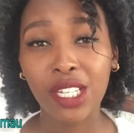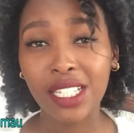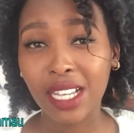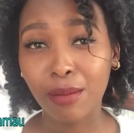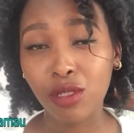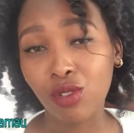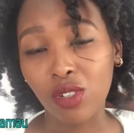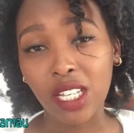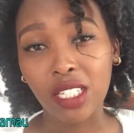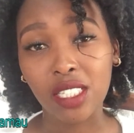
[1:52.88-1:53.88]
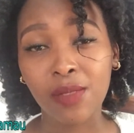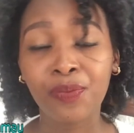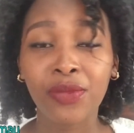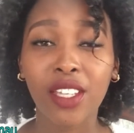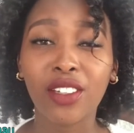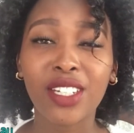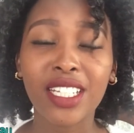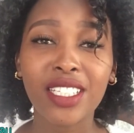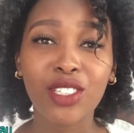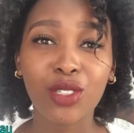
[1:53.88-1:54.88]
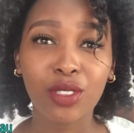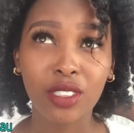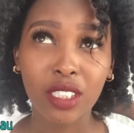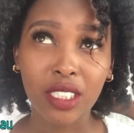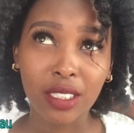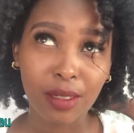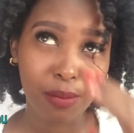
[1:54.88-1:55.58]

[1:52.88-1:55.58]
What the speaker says: when it comes to nails, your nails should